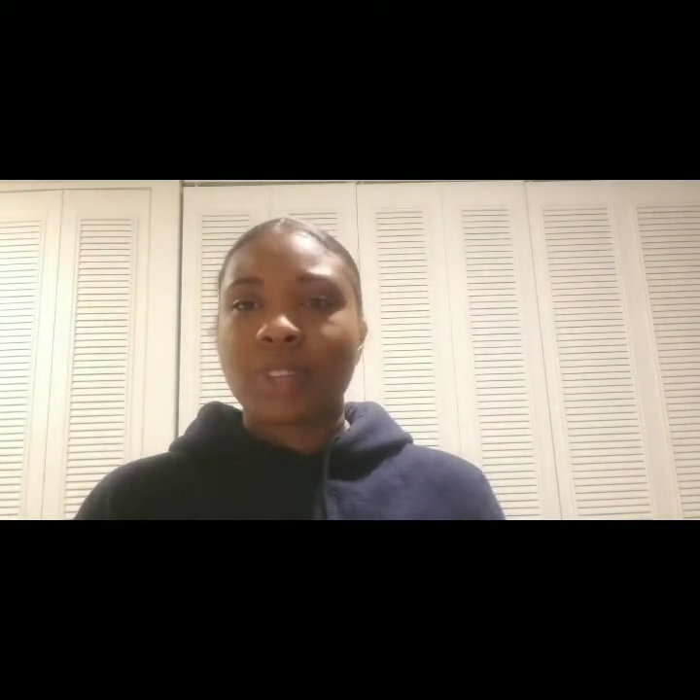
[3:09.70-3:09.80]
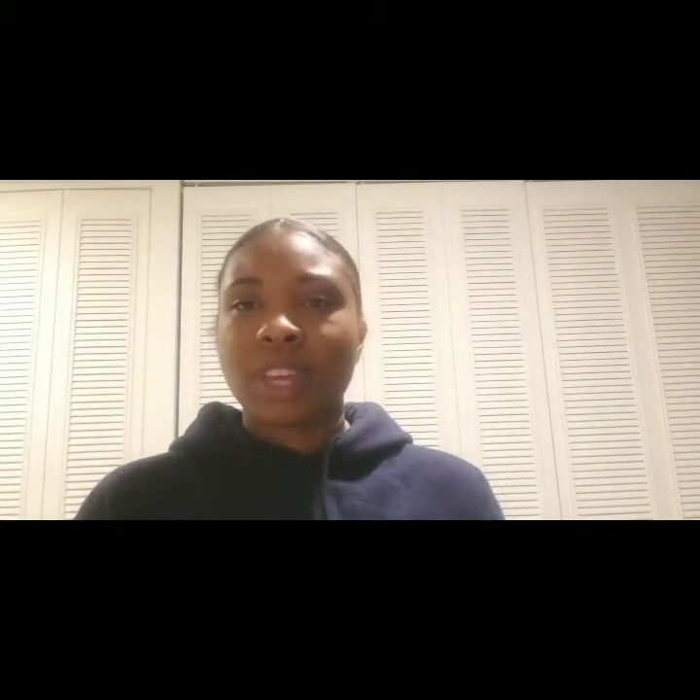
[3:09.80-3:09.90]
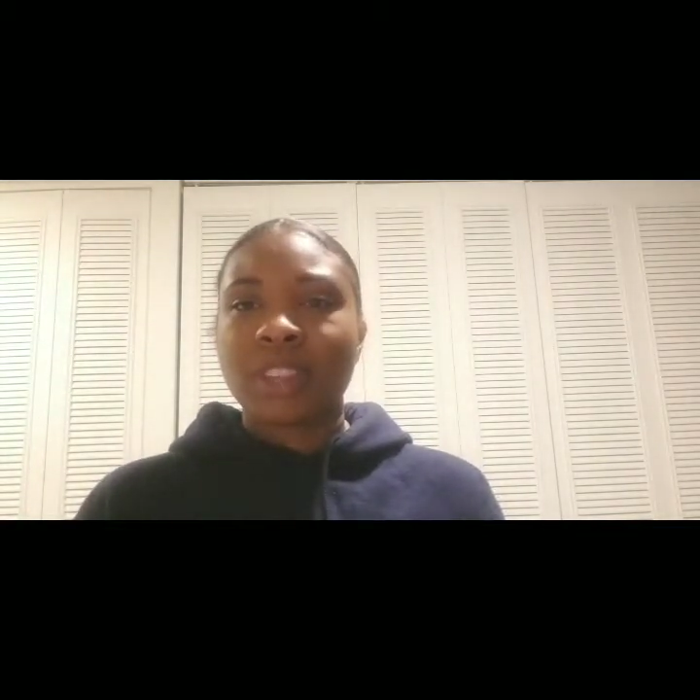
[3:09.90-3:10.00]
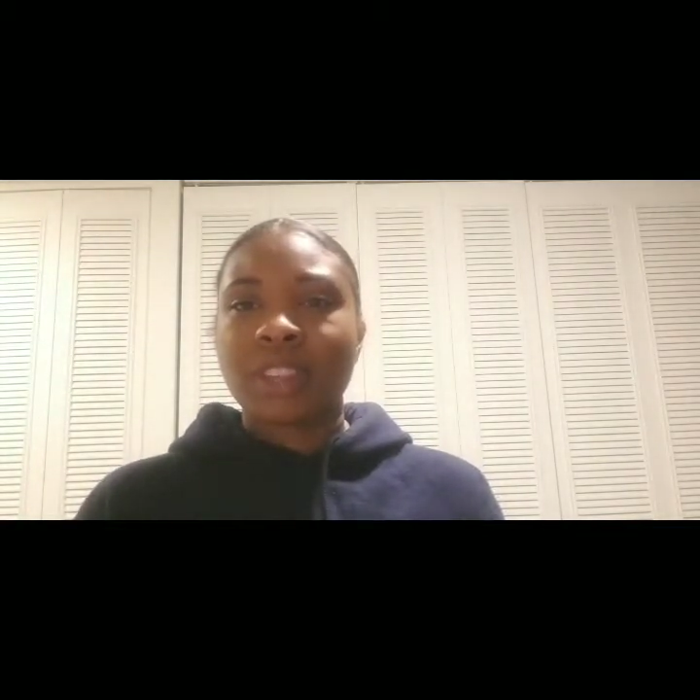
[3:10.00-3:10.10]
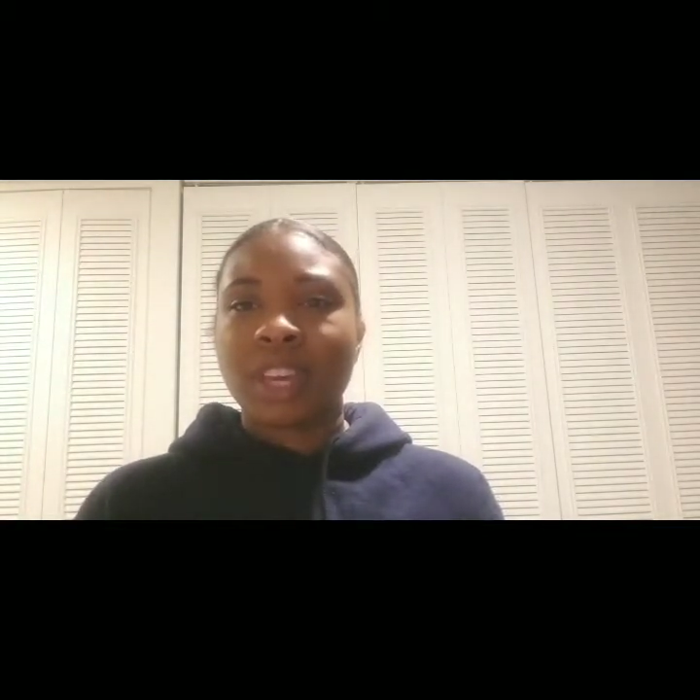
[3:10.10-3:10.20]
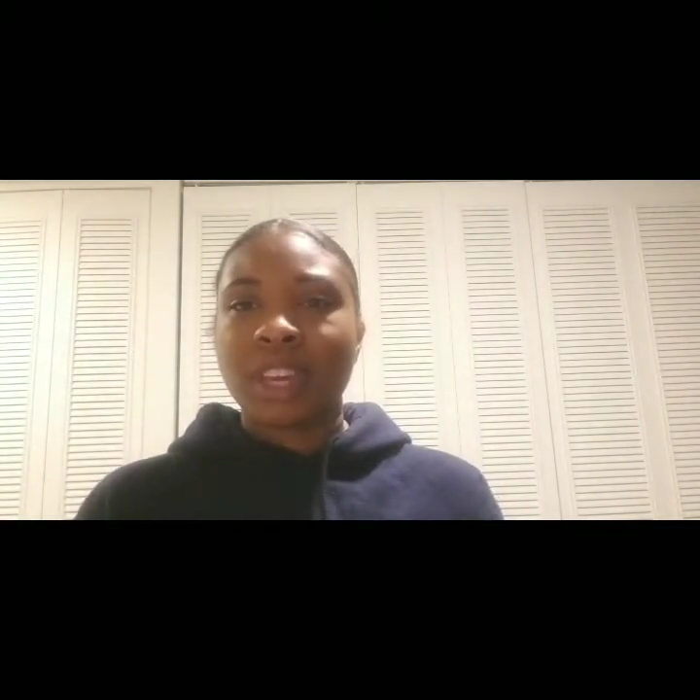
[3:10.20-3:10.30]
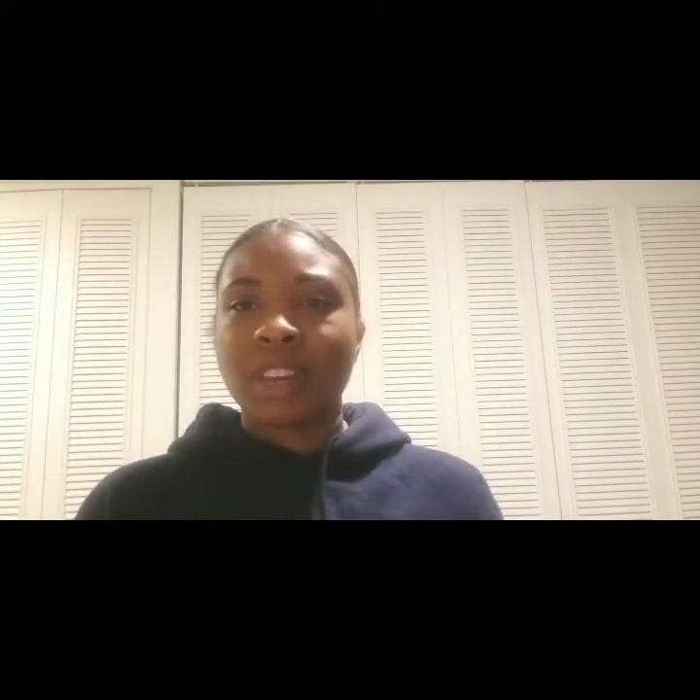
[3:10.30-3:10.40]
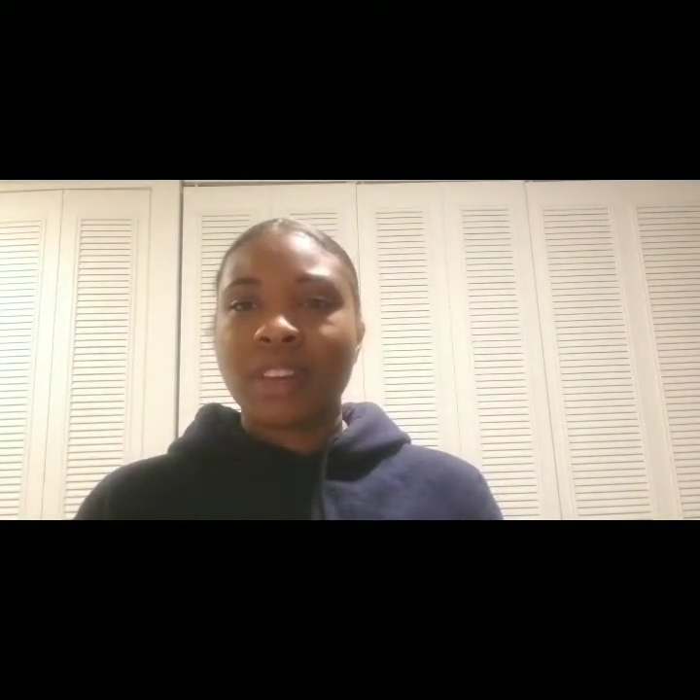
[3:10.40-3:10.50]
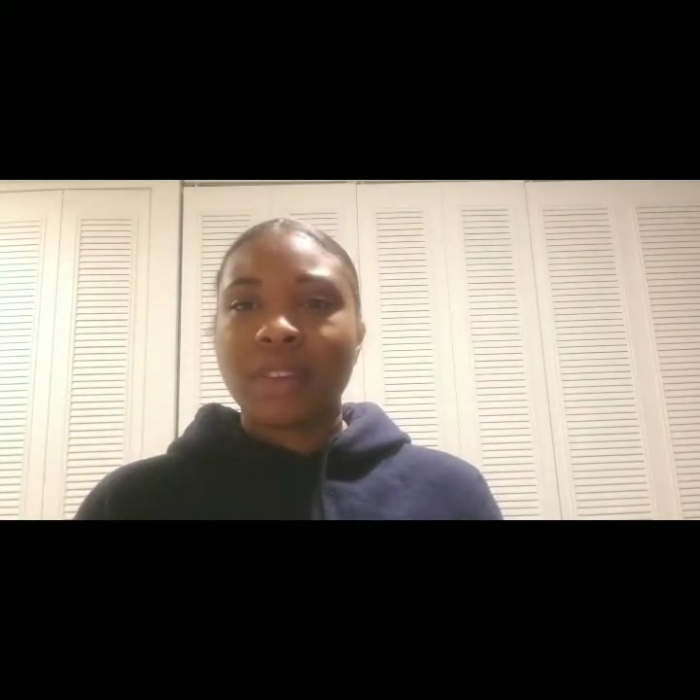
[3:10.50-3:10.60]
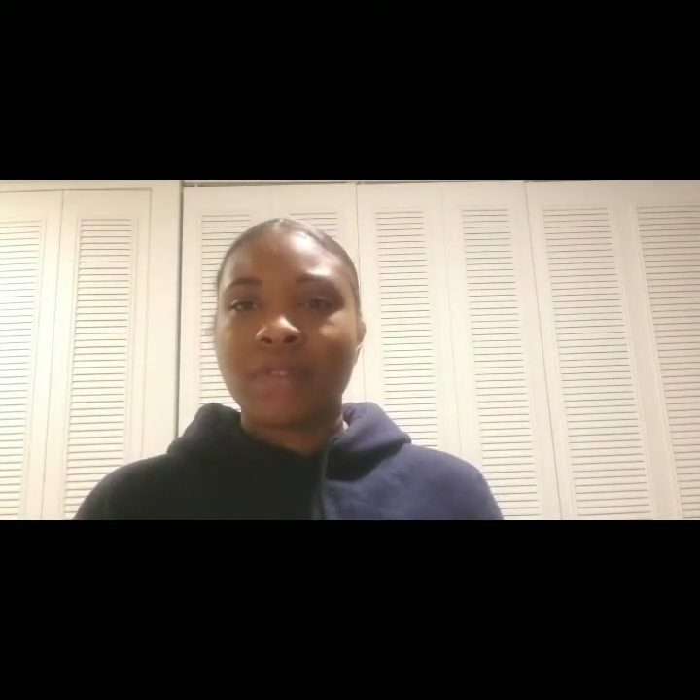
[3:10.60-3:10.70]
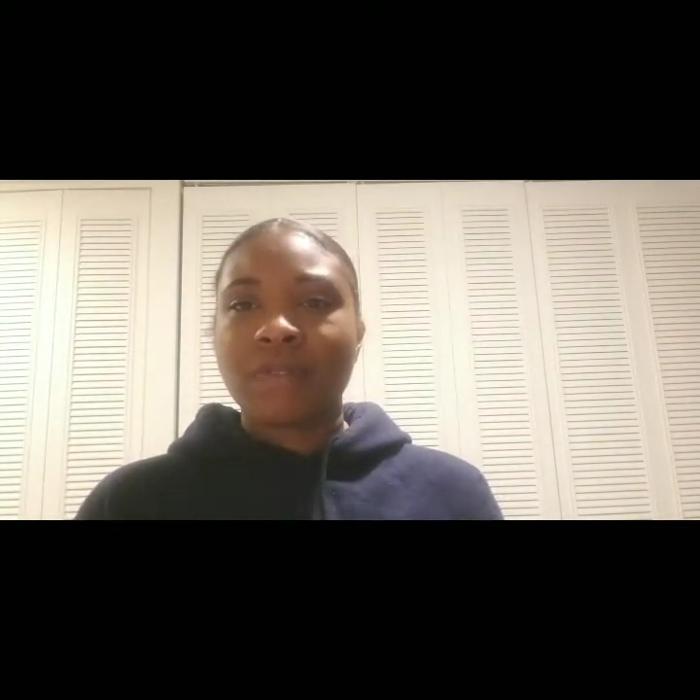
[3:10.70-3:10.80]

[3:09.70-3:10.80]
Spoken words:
then